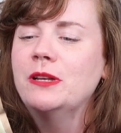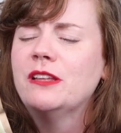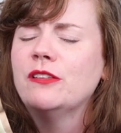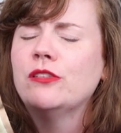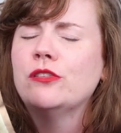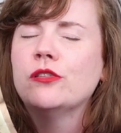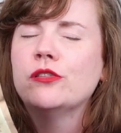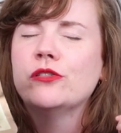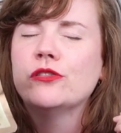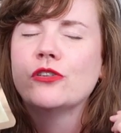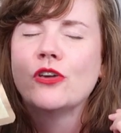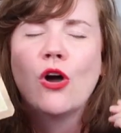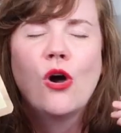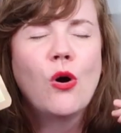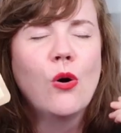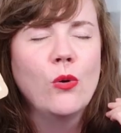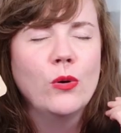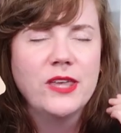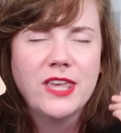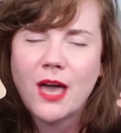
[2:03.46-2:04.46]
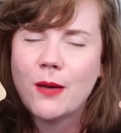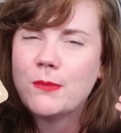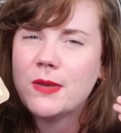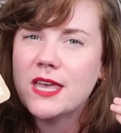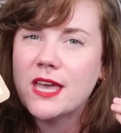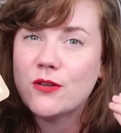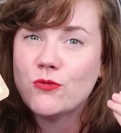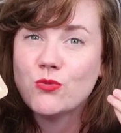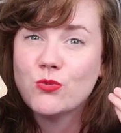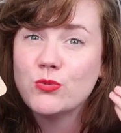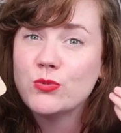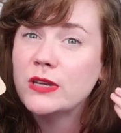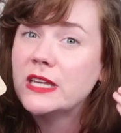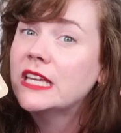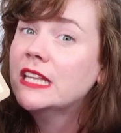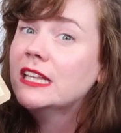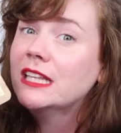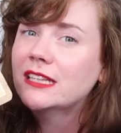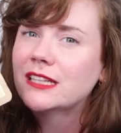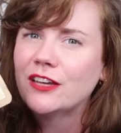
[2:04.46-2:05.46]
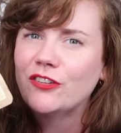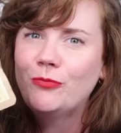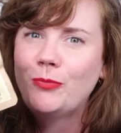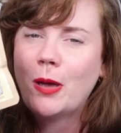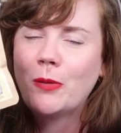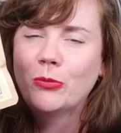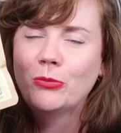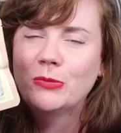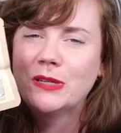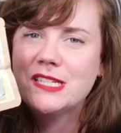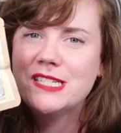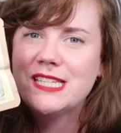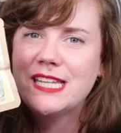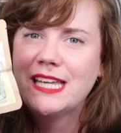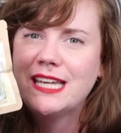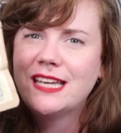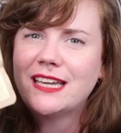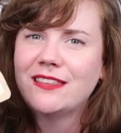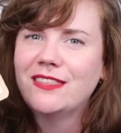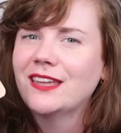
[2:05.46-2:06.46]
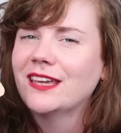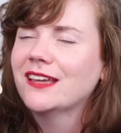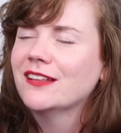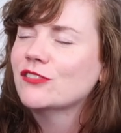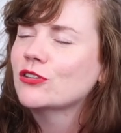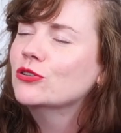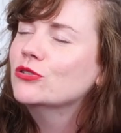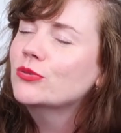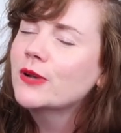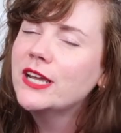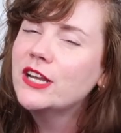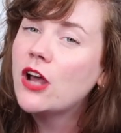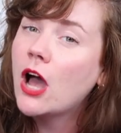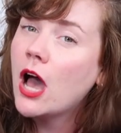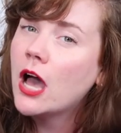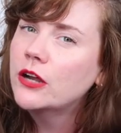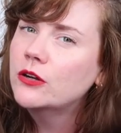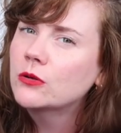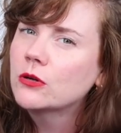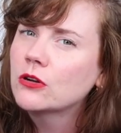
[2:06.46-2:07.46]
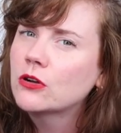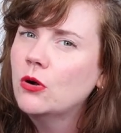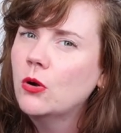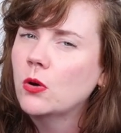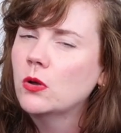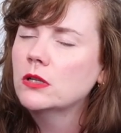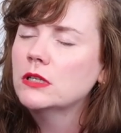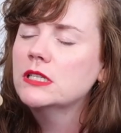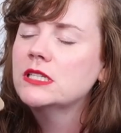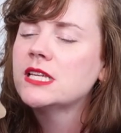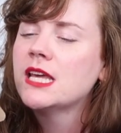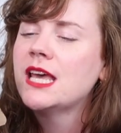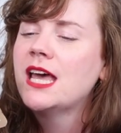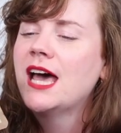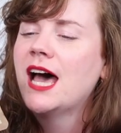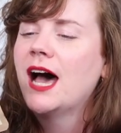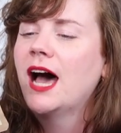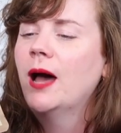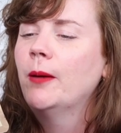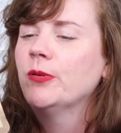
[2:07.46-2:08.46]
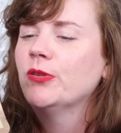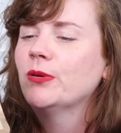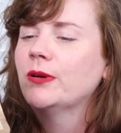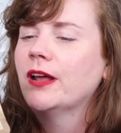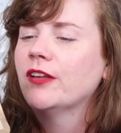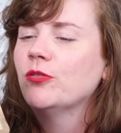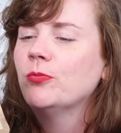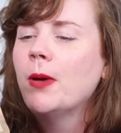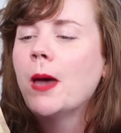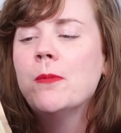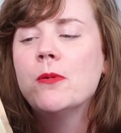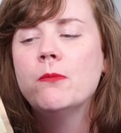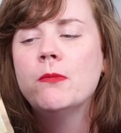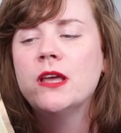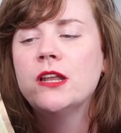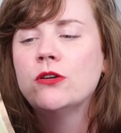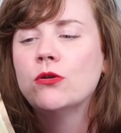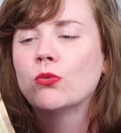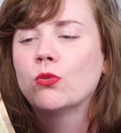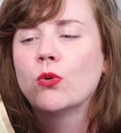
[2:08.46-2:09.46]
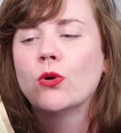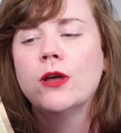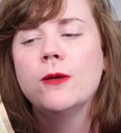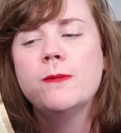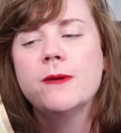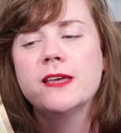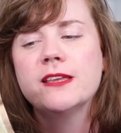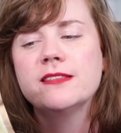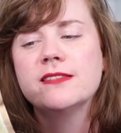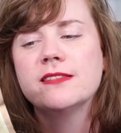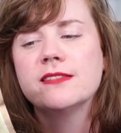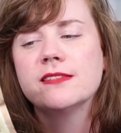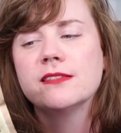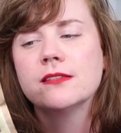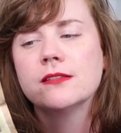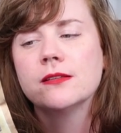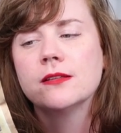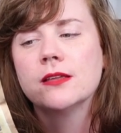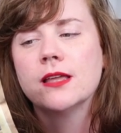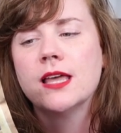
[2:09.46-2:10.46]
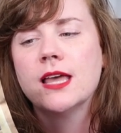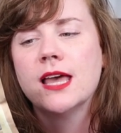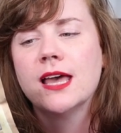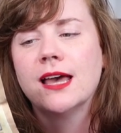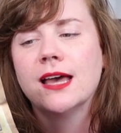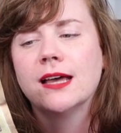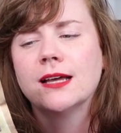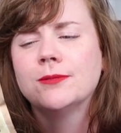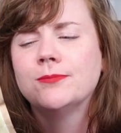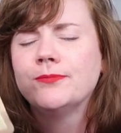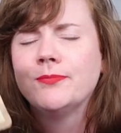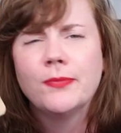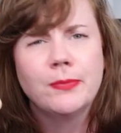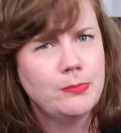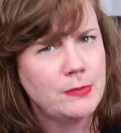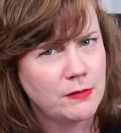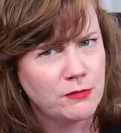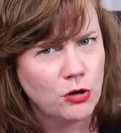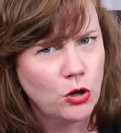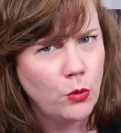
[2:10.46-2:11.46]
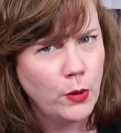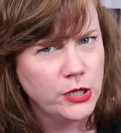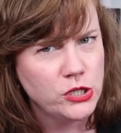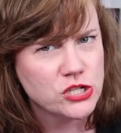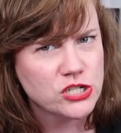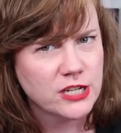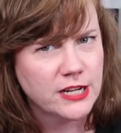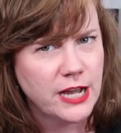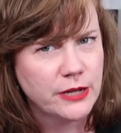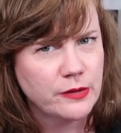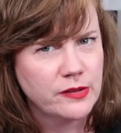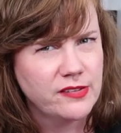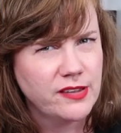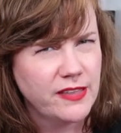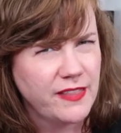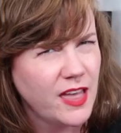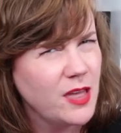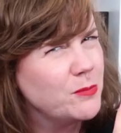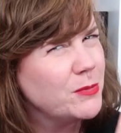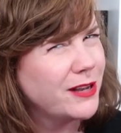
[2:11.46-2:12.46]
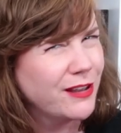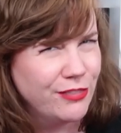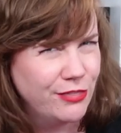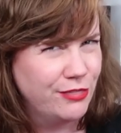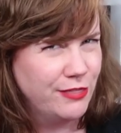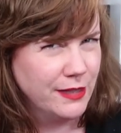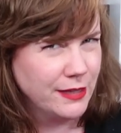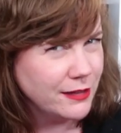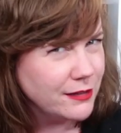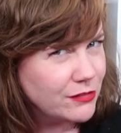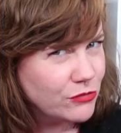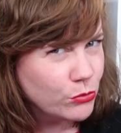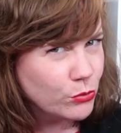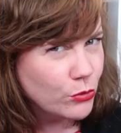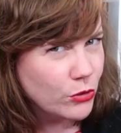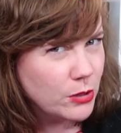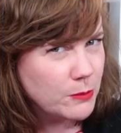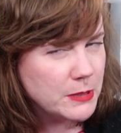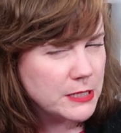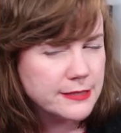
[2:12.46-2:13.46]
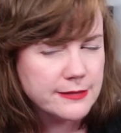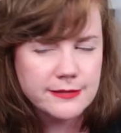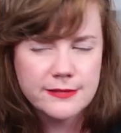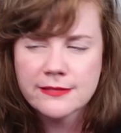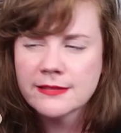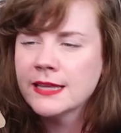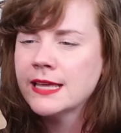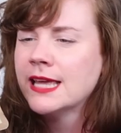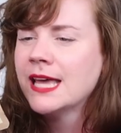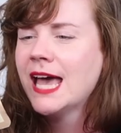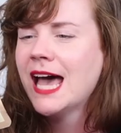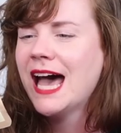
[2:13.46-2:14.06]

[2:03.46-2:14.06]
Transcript: one is so yummy. I really love peppermint tea. I think it's great hot or cold. So it has peppermint, rooibos, never quite sure how to say that, but I think it's rooibos,